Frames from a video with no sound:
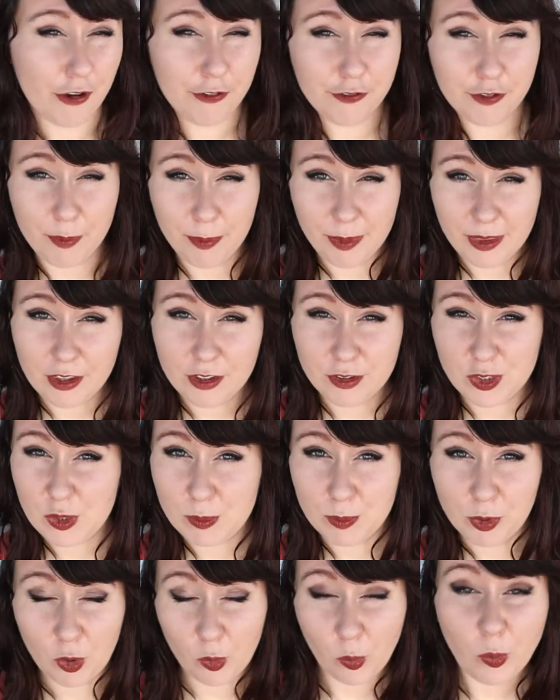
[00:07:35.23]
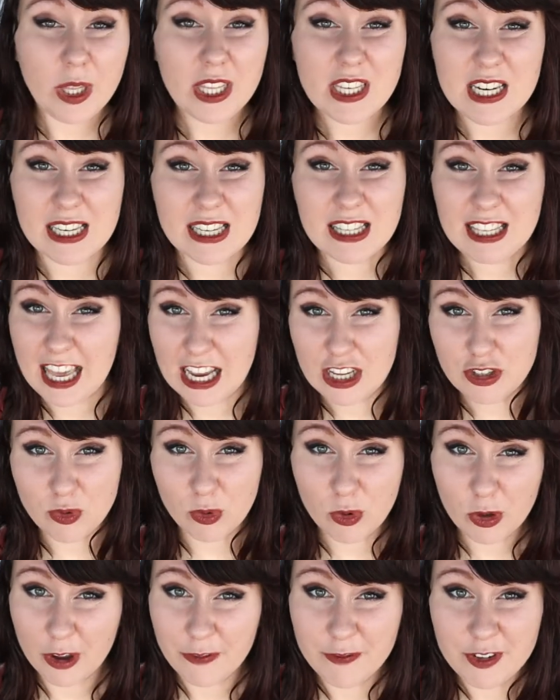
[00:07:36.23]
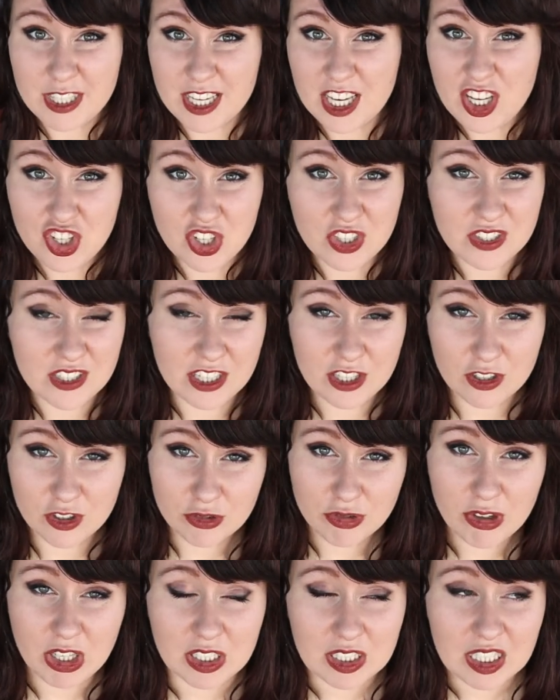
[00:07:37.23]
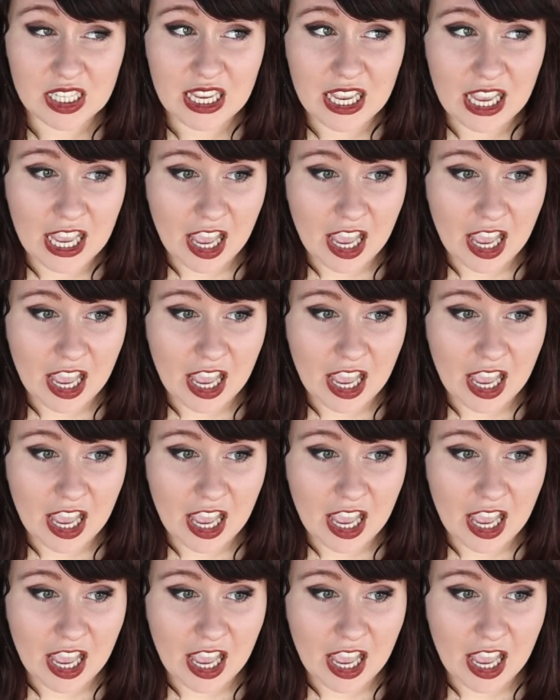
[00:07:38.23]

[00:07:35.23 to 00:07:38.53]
offer me to smoke weed in casual conversations in the street,